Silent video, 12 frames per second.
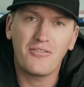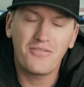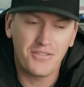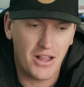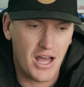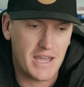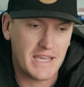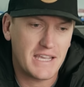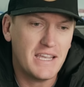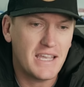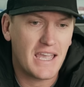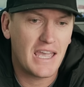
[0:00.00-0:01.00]

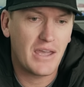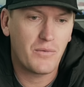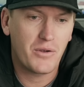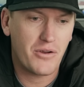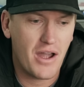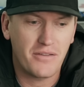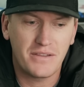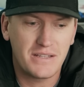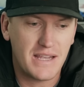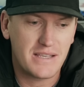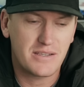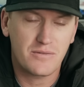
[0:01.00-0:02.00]
flying and we were out in the
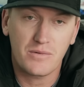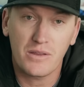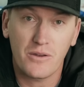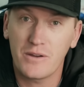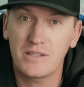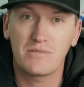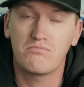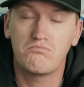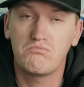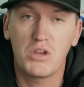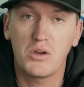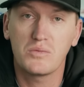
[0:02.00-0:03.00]
desert where there is
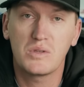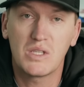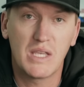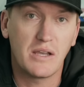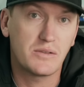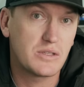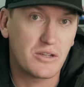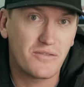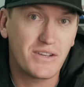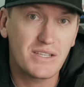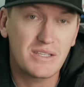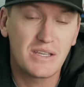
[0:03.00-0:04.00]
no cell
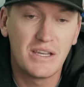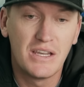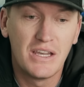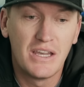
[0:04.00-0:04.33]
service,